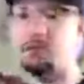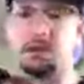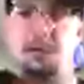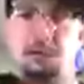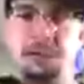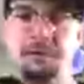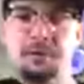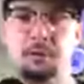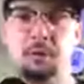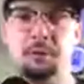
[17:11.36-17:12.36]
strung up less
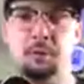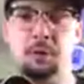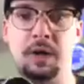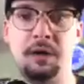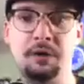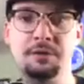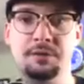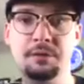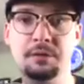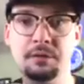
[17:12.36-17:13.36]
than 24 hours.